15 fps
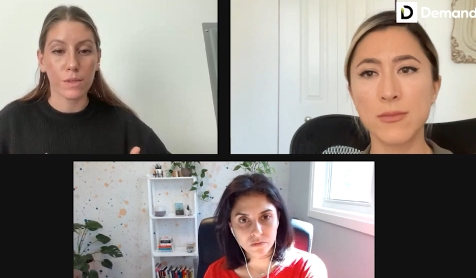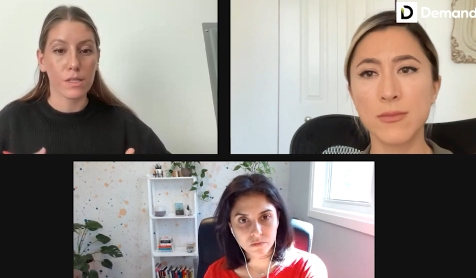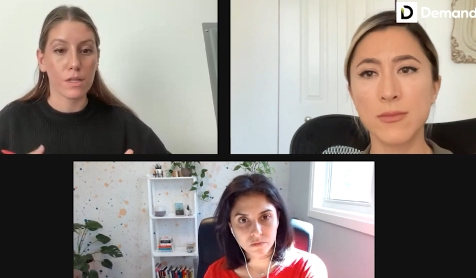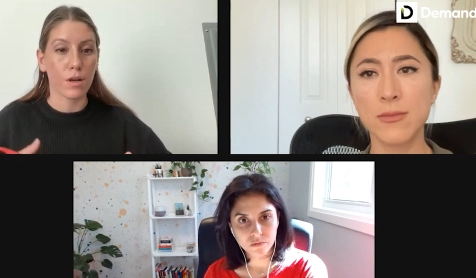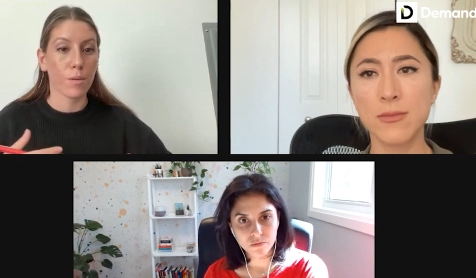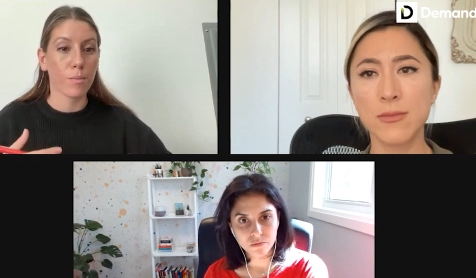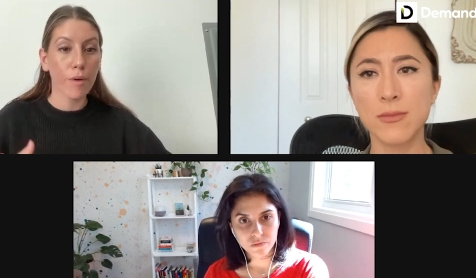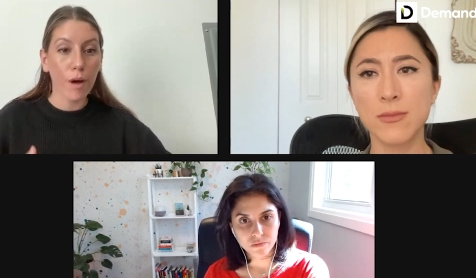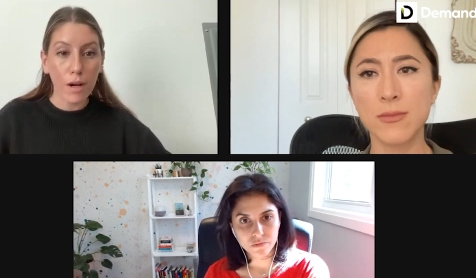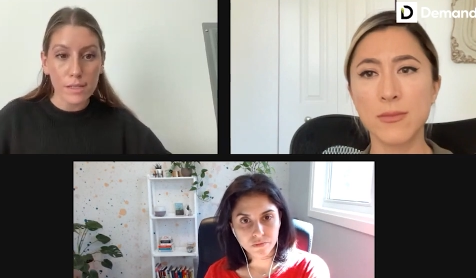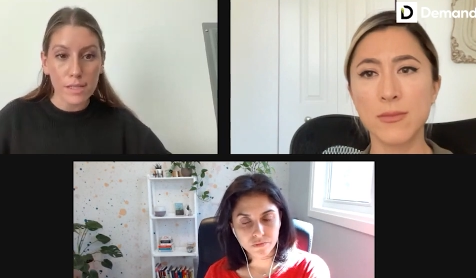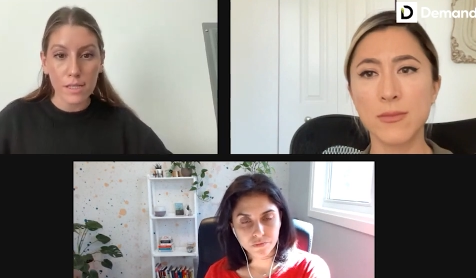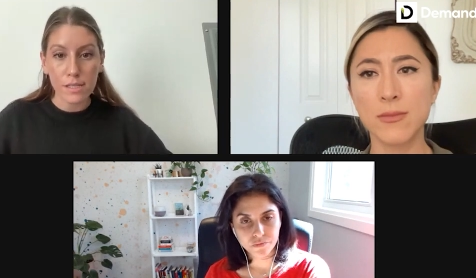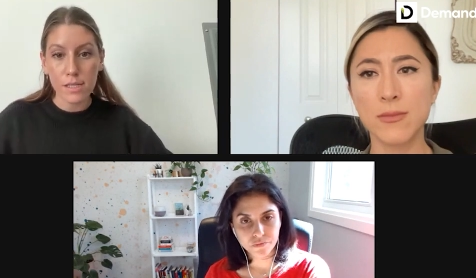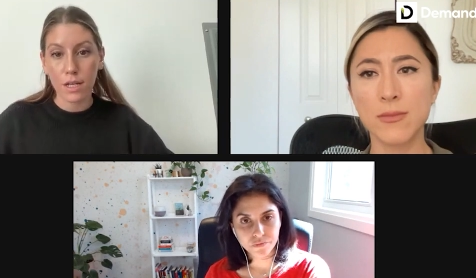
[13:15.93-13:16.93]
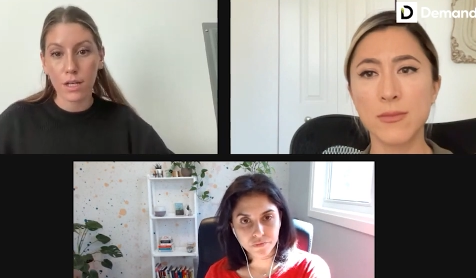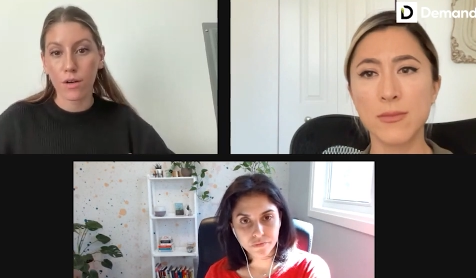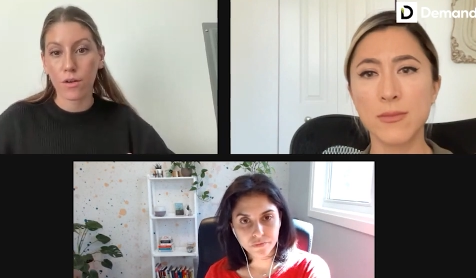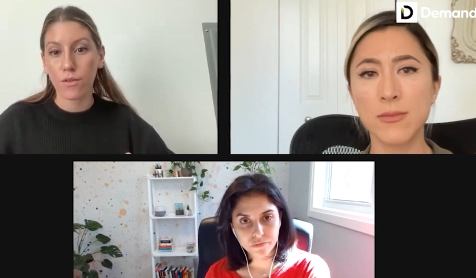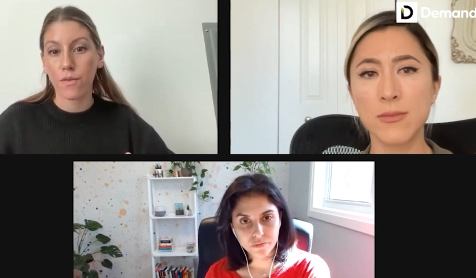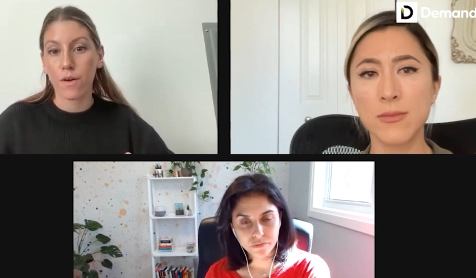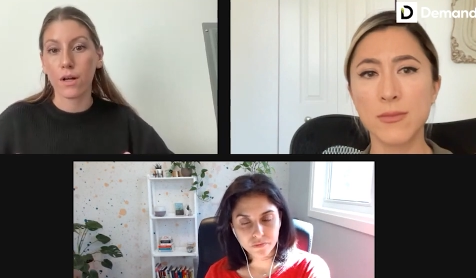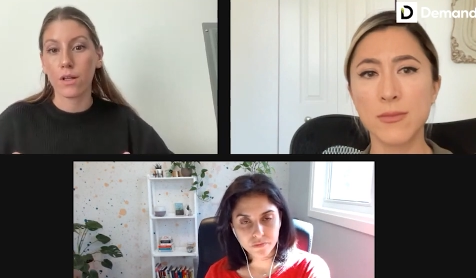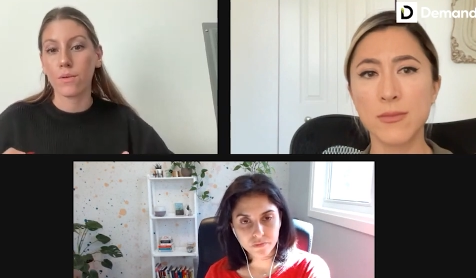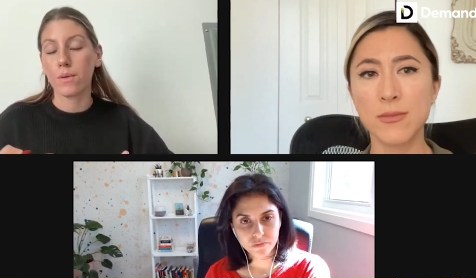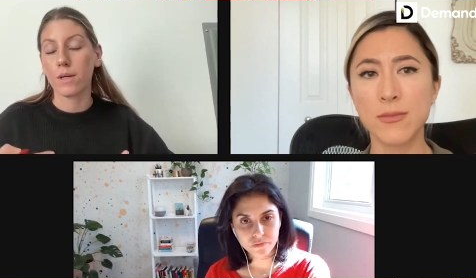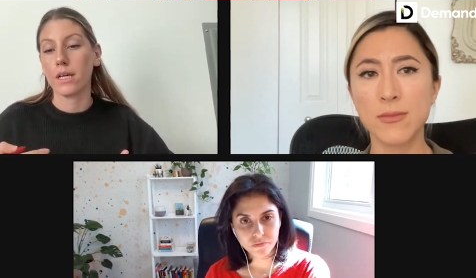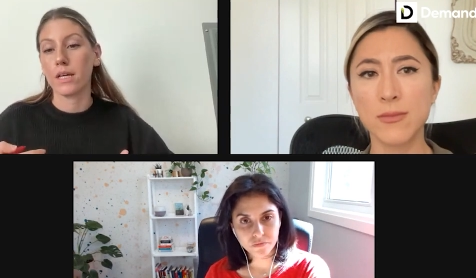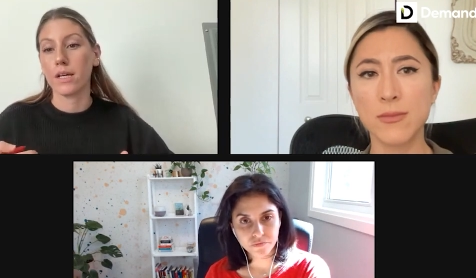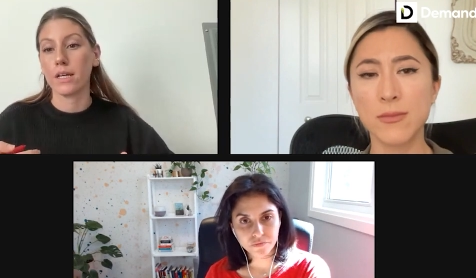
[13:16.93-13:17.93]
Speaker 1: Is there a process that you're
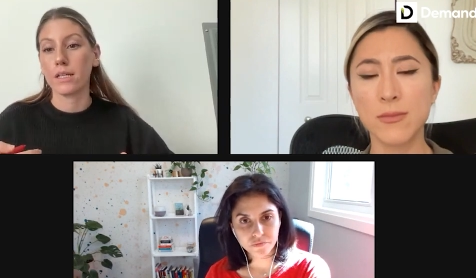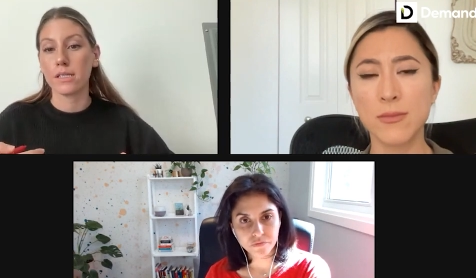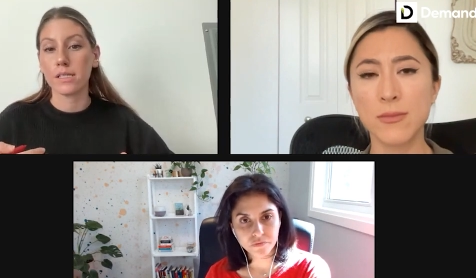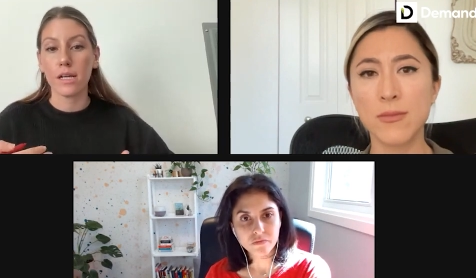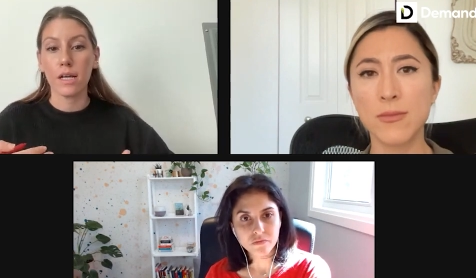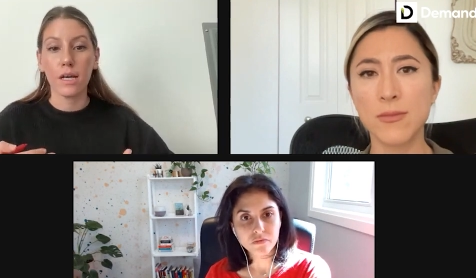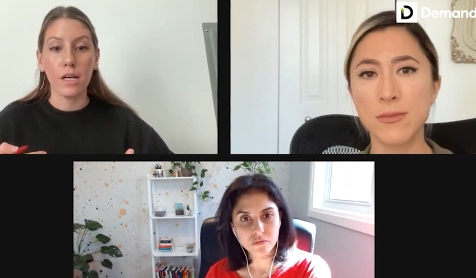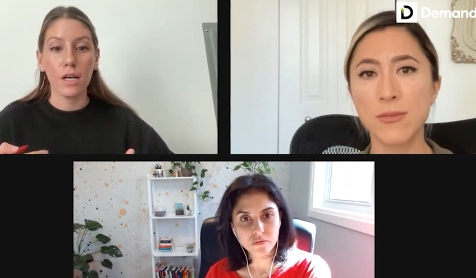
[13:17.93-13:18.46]
following? Is